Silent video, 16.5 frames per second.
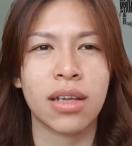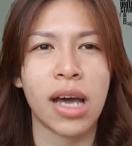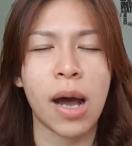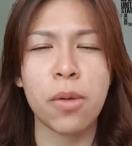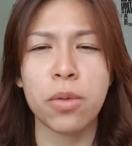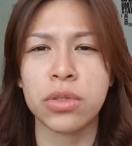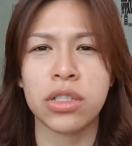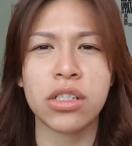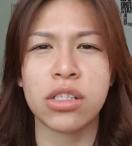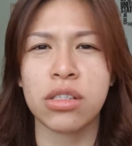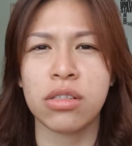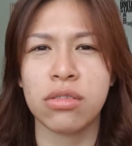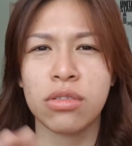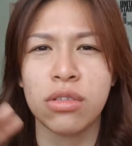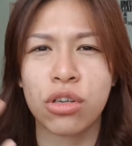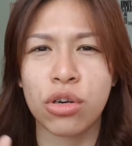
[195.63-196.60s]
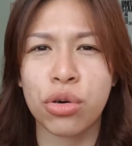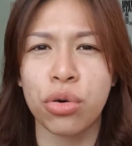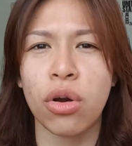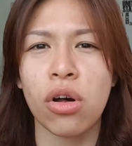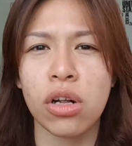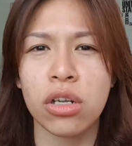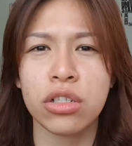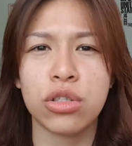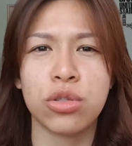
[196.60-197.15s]
I would just
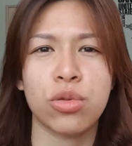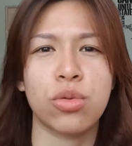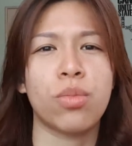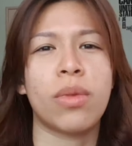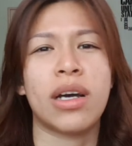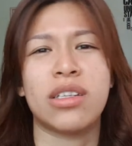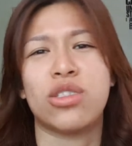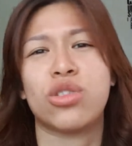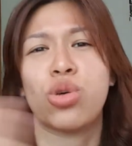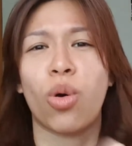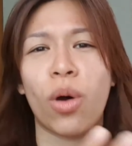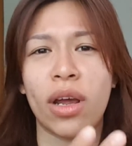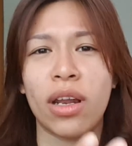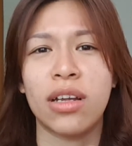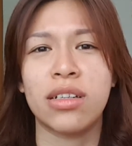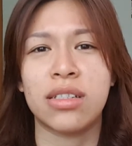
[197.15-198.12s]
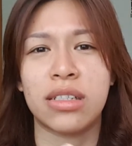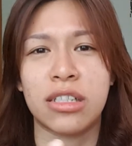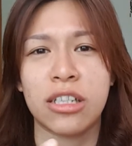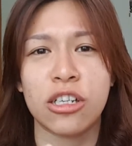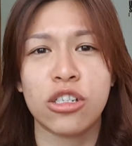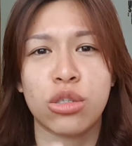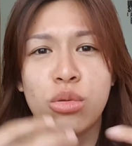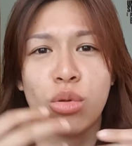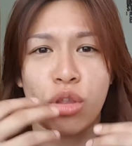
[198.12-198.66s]
crawl to my toilet
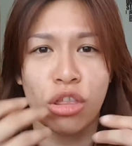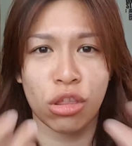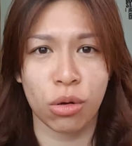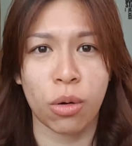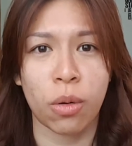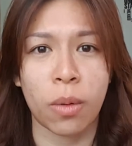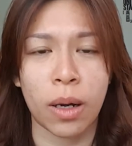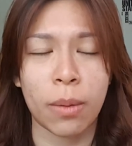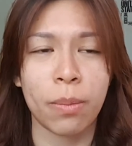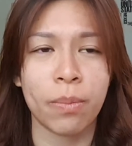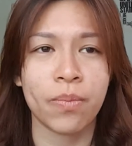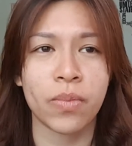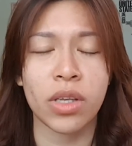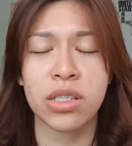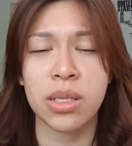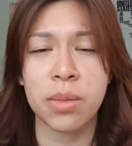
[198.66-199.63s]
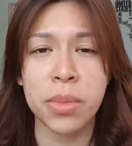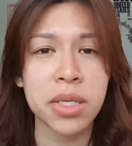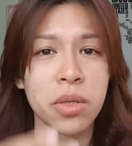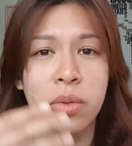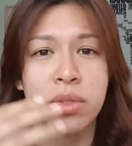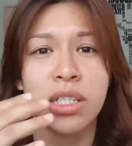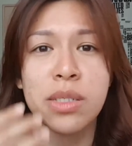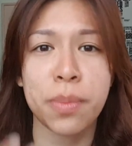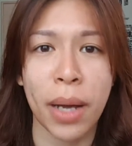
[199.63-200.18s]
just to throw up. Sometimes I
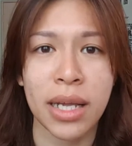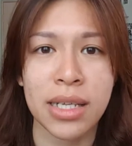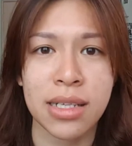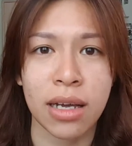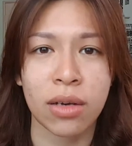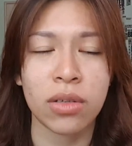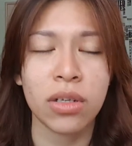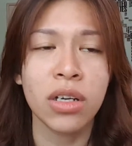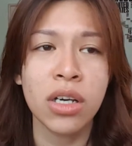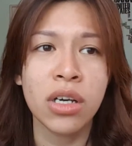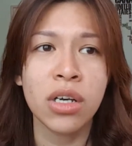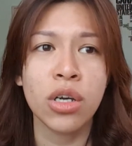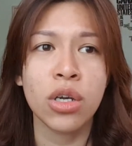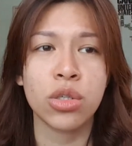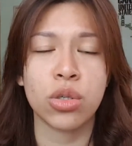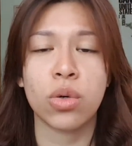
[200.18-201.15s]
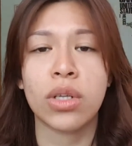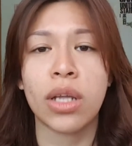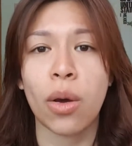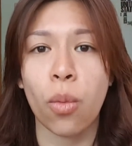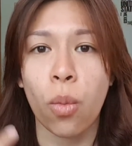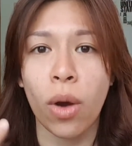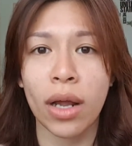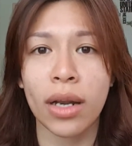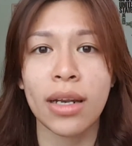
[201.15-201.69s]
would just pass out. So that
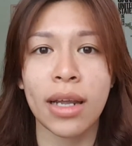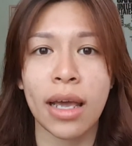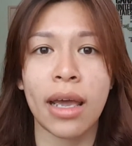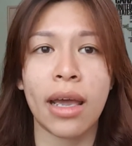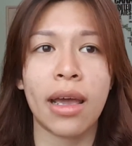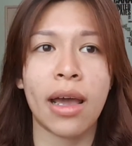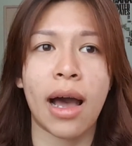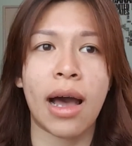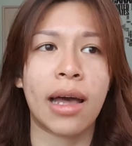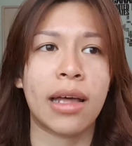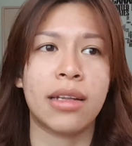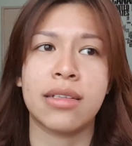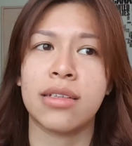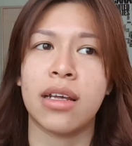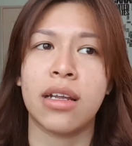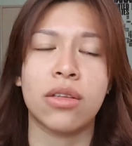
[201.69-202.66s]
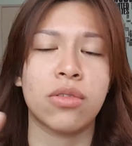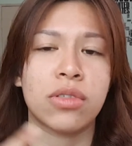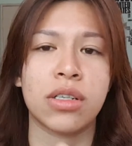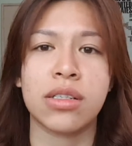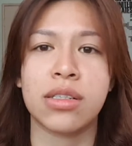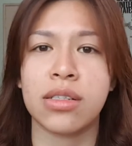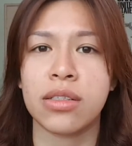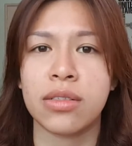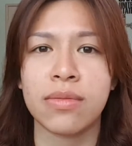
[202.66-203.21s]
one day, I decided to
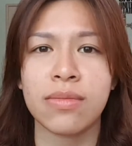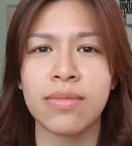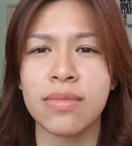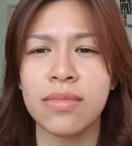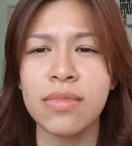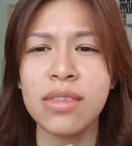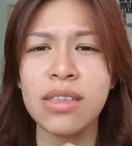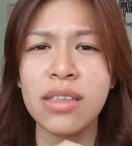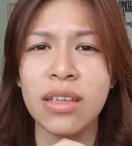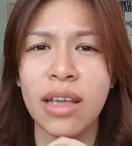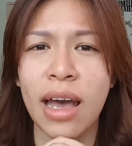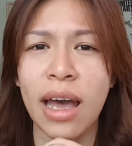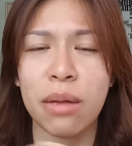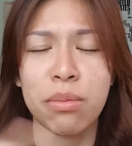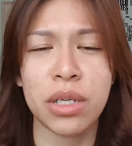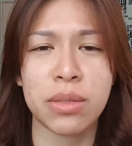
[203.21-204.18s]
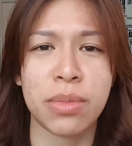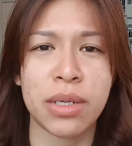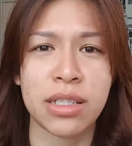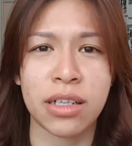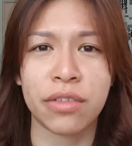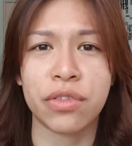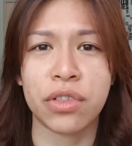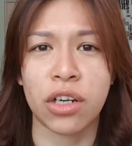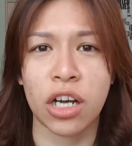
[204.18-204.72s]
just admit
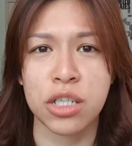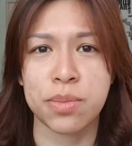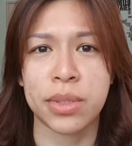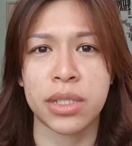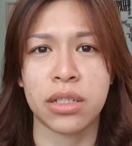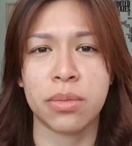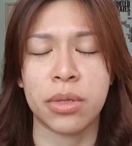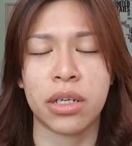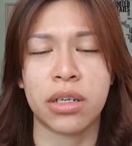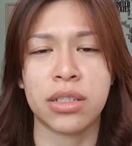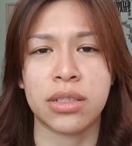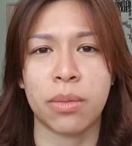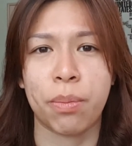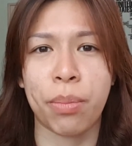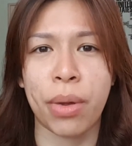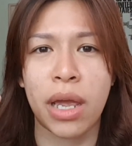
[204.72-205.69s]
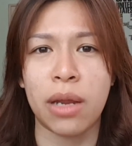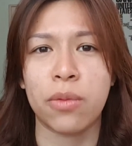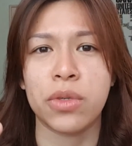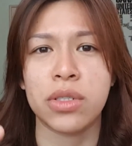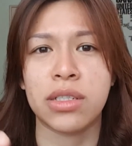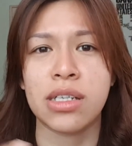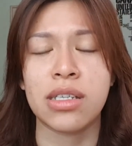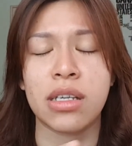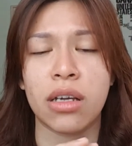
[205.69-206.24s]
myself to the hospital because the pain
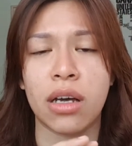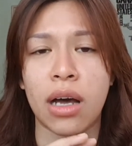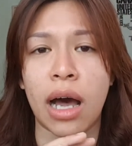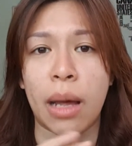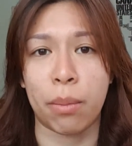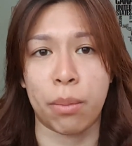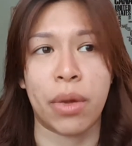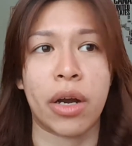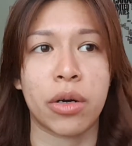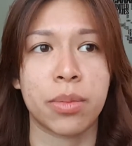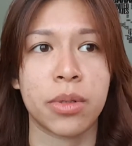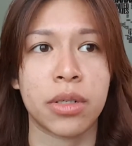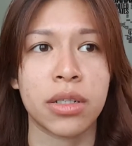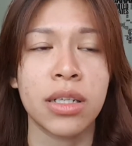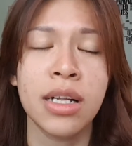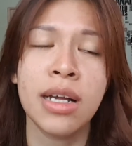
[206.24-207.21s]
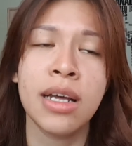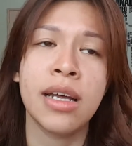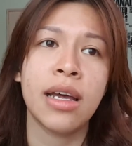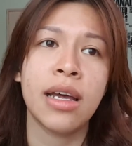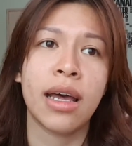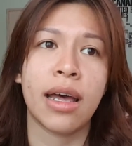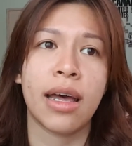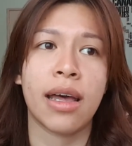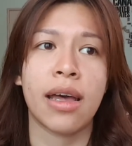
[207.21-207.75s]
was just unbearable,
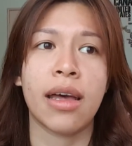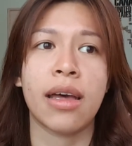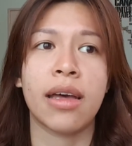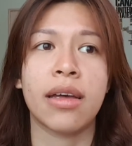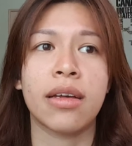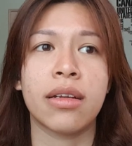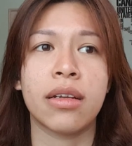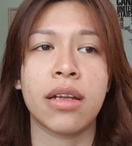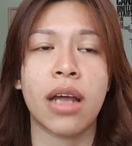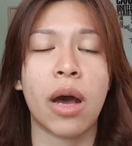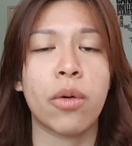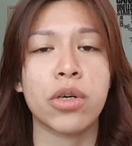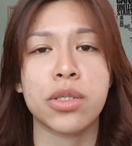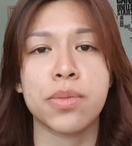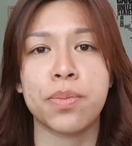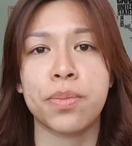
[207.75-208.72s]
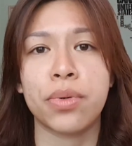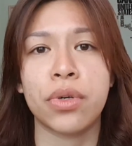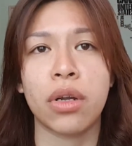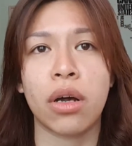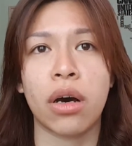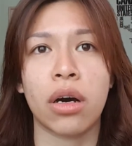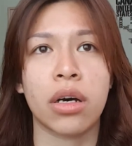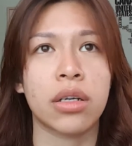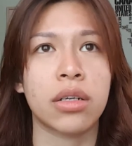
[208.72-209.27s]
and I was put
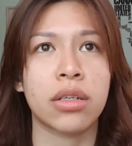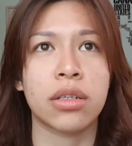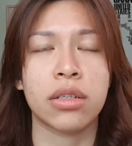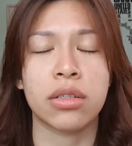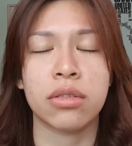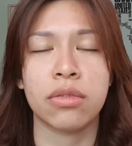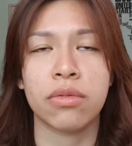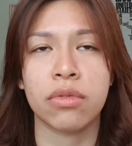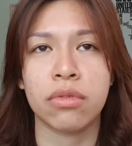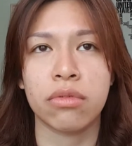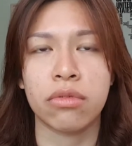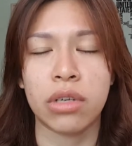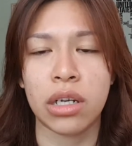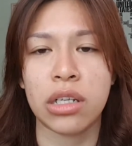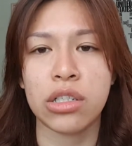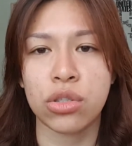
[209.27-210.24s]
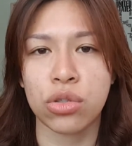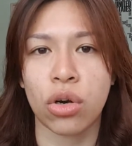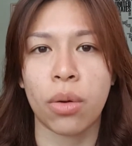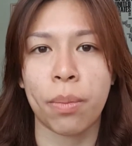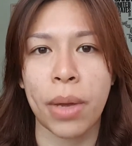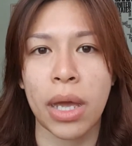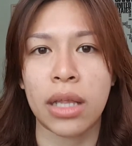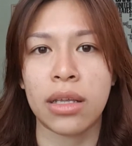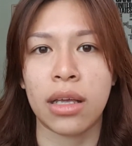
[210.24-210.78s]
on really strong
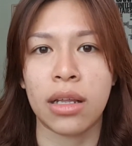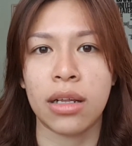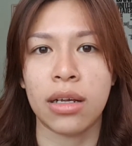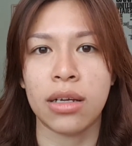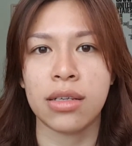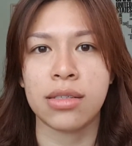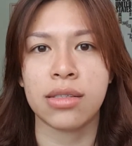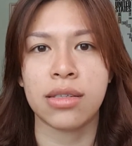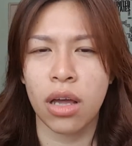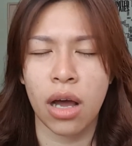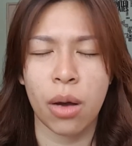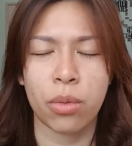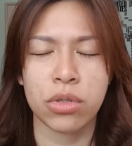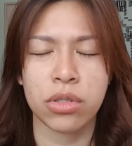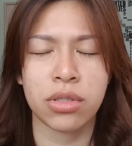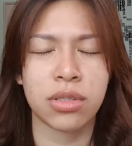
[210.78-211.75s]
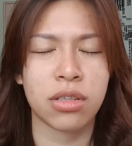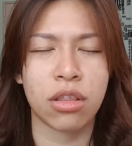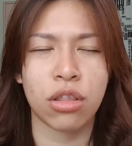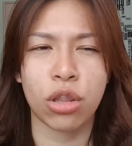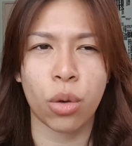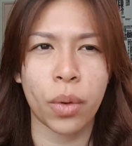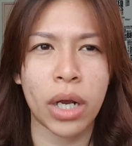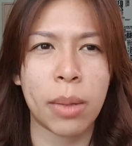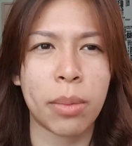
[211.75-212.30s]
painkillers. I was
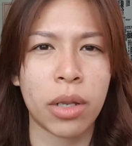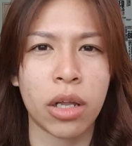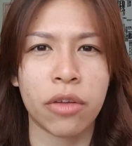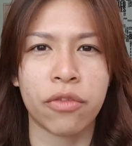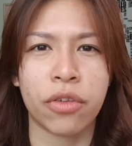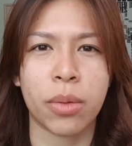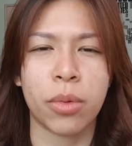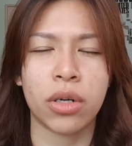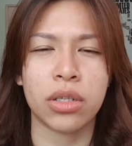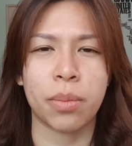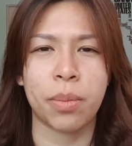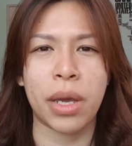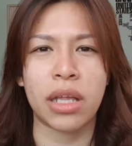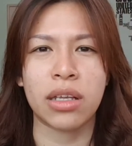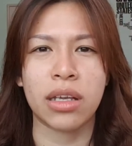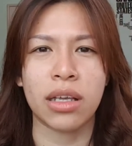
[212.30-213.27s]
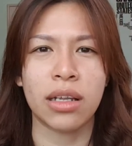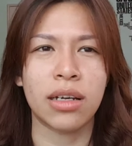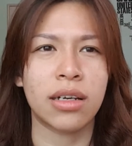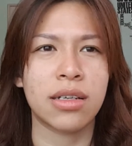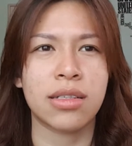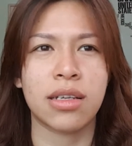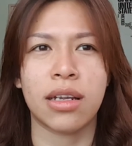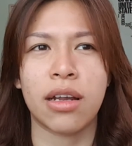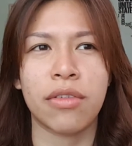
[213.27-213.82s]
throwing up a lot from all the
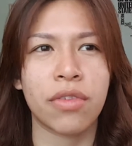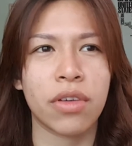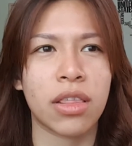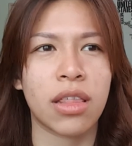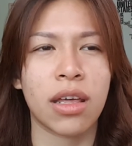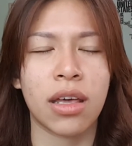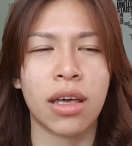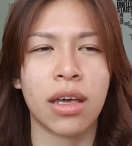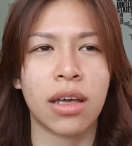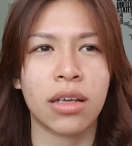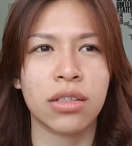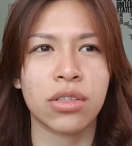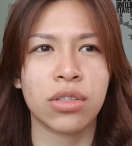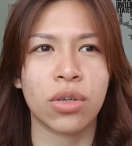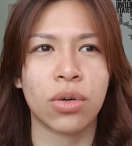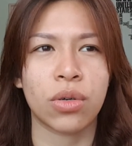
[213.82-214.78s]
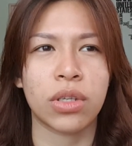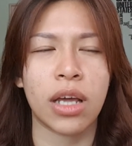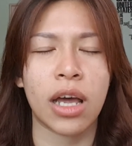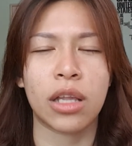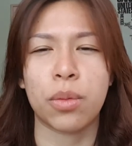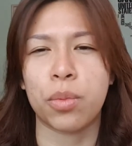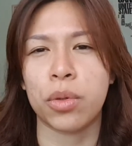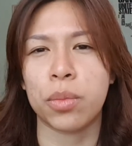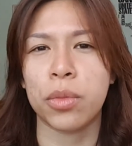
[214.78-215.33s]
painkillers and everything, so they
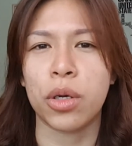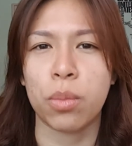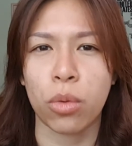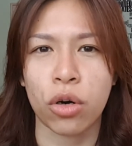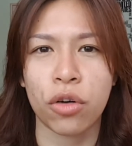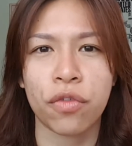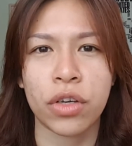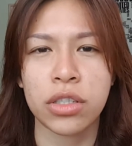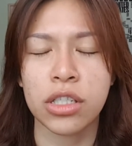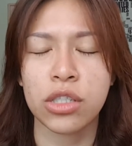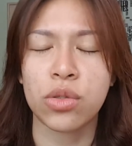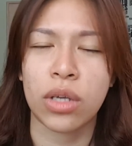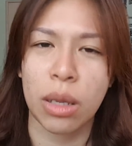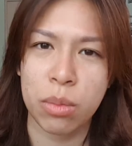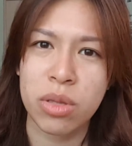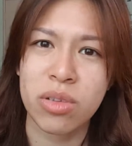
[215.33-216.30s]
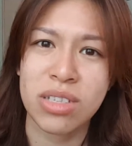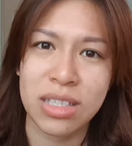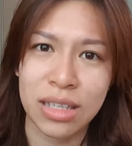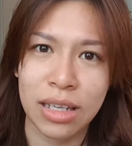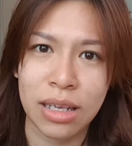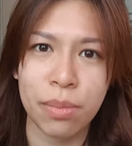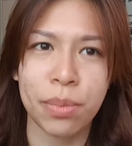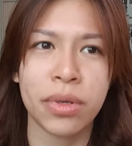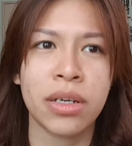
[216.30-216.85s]
had to put me on morphine just to get me to
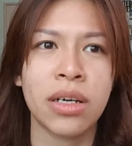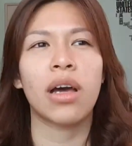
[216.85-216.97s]
sleep.